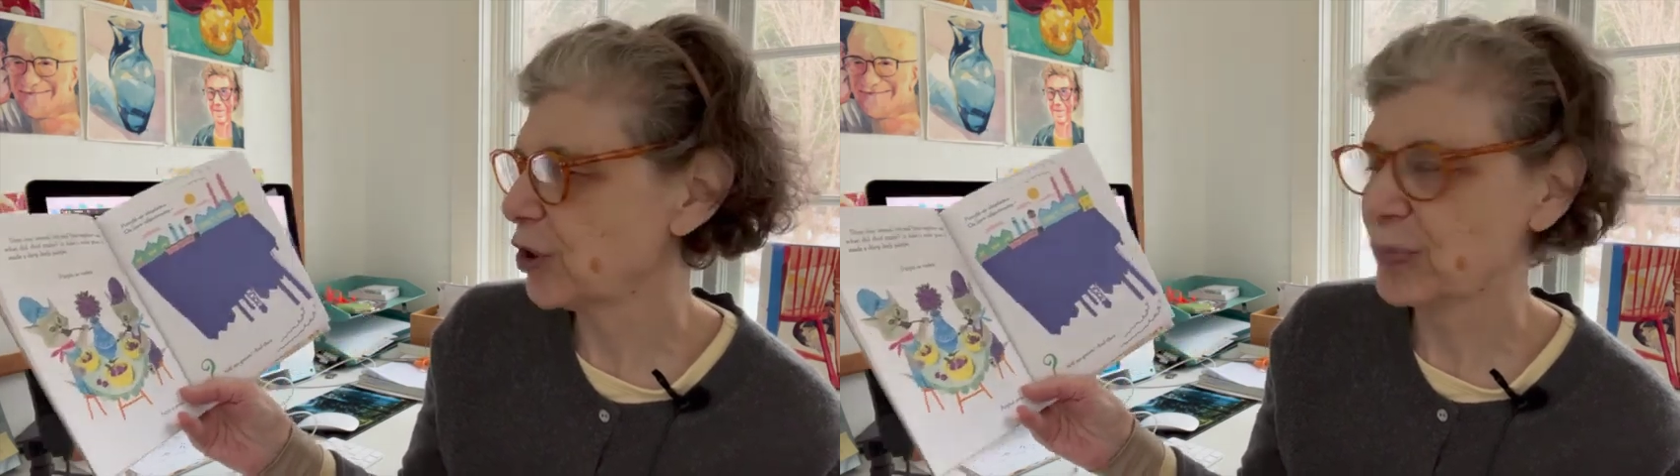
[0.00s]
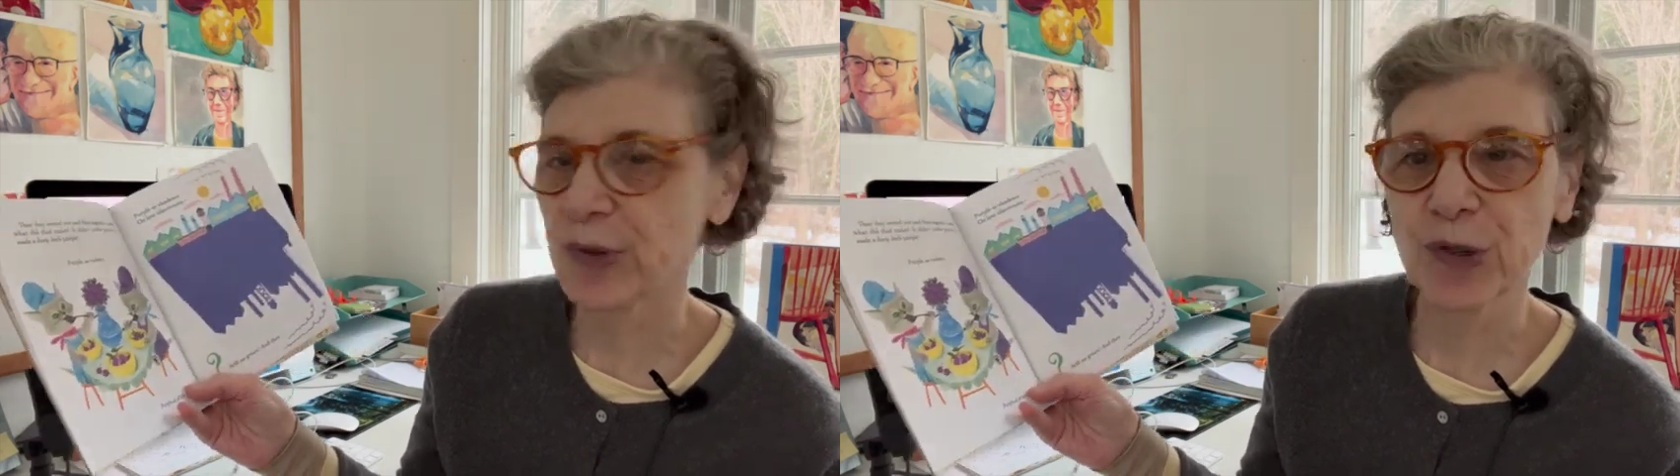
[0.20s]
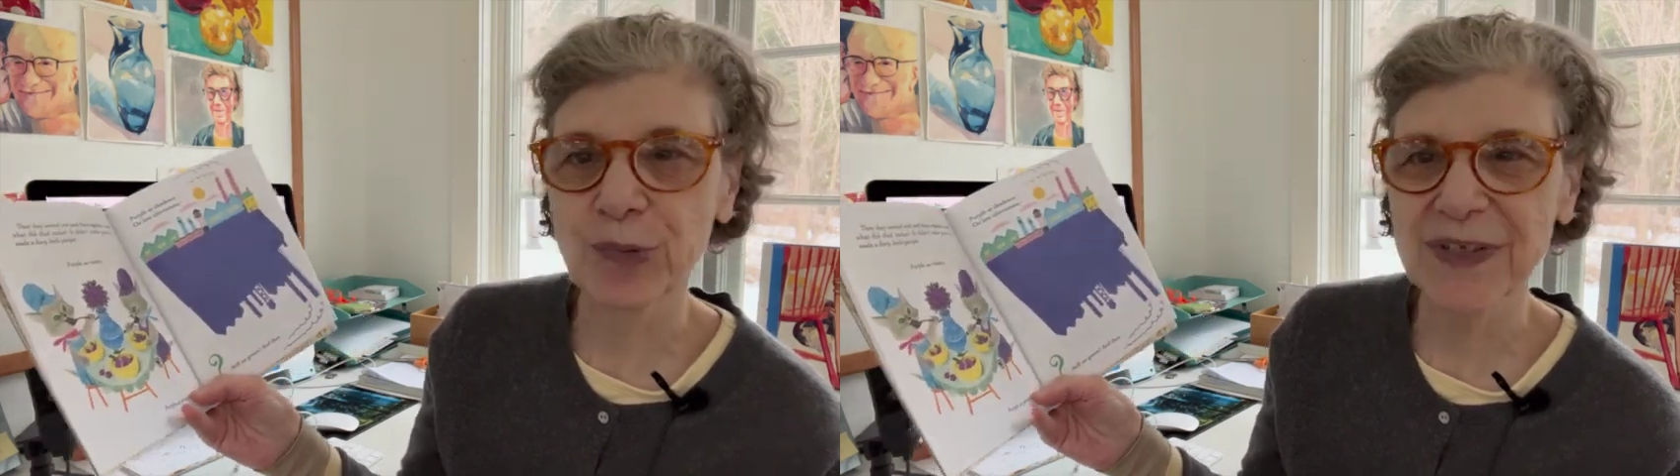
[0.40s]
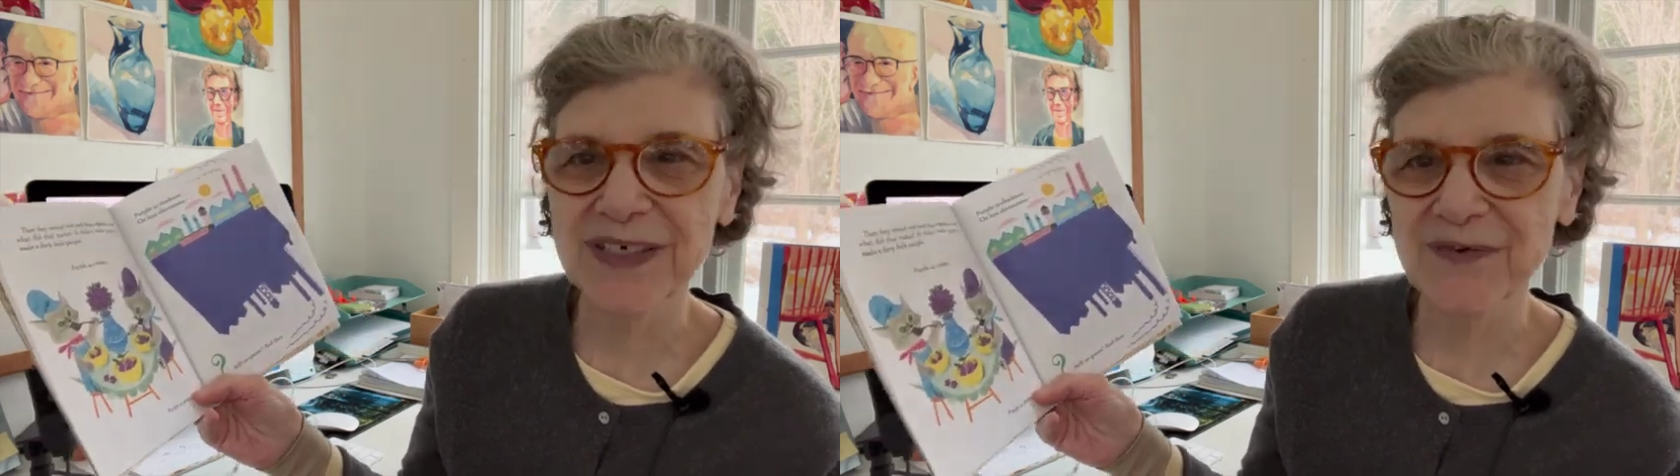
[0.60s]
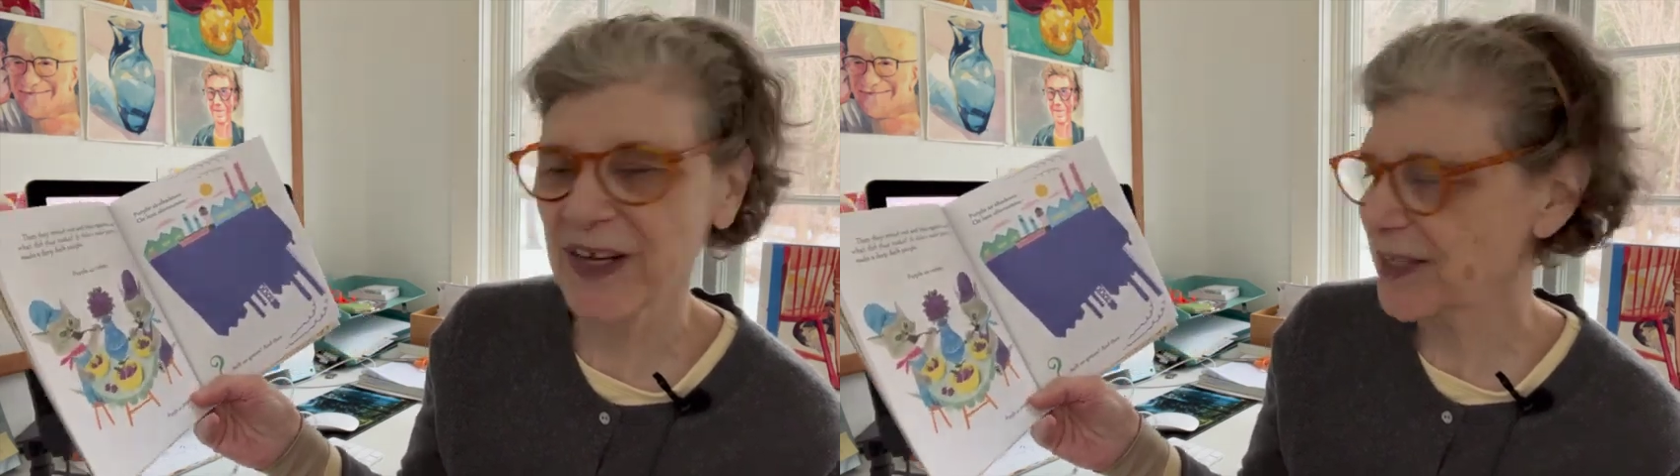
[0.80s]
Purple
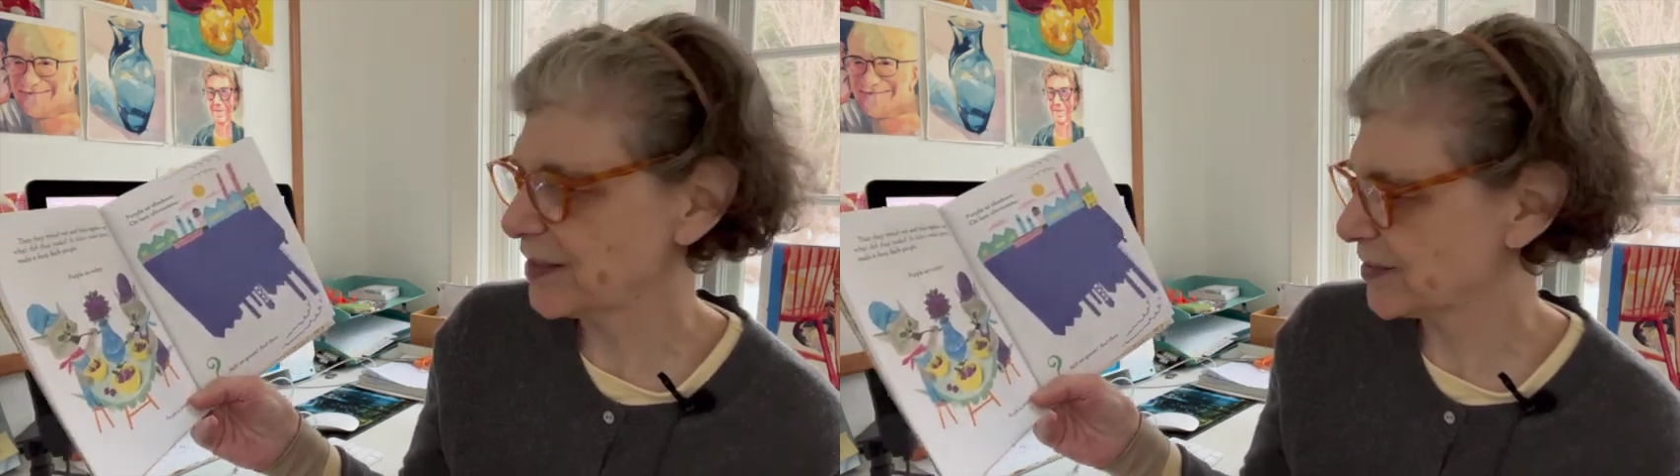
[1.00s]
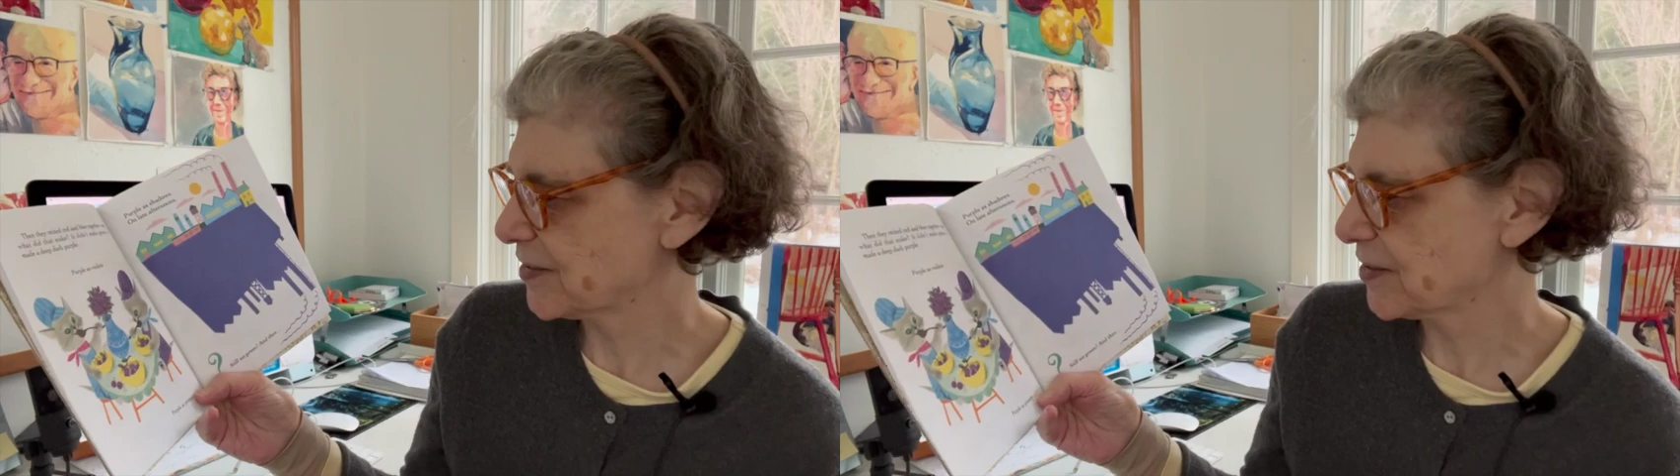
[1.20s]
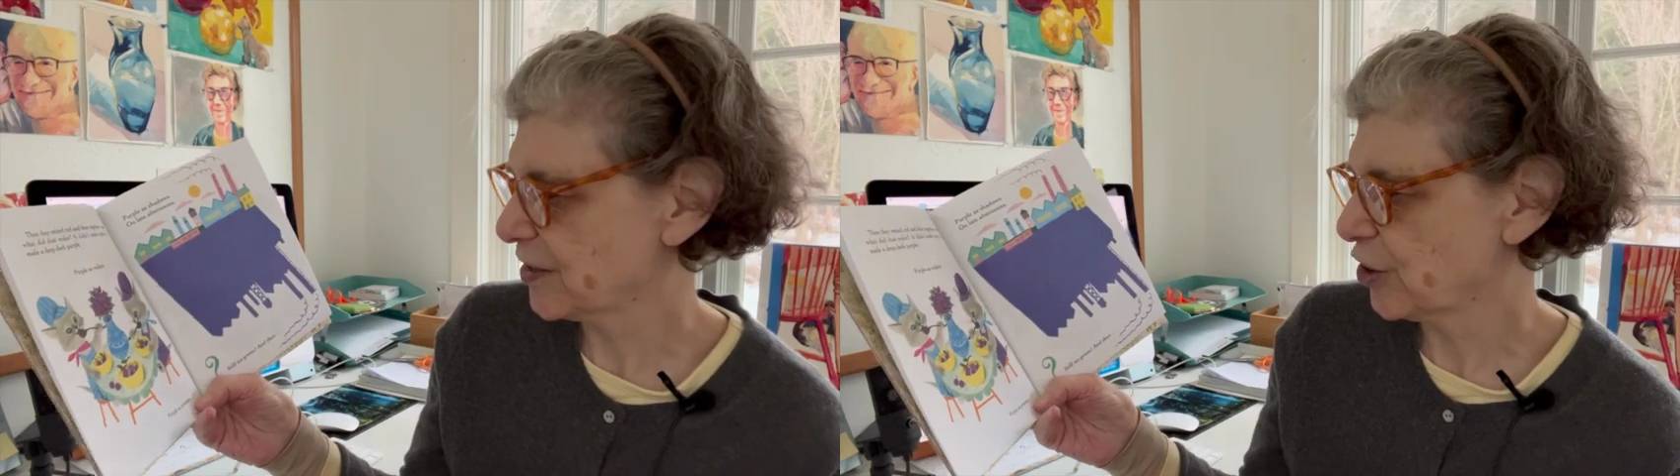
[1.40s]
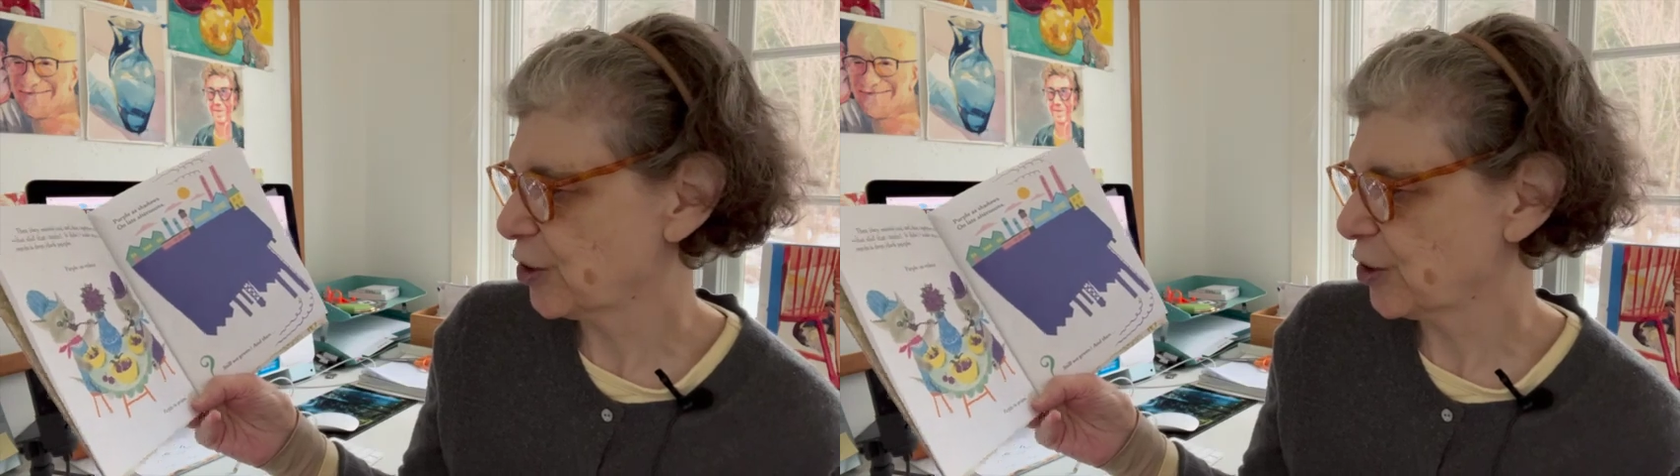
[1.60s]
as violets,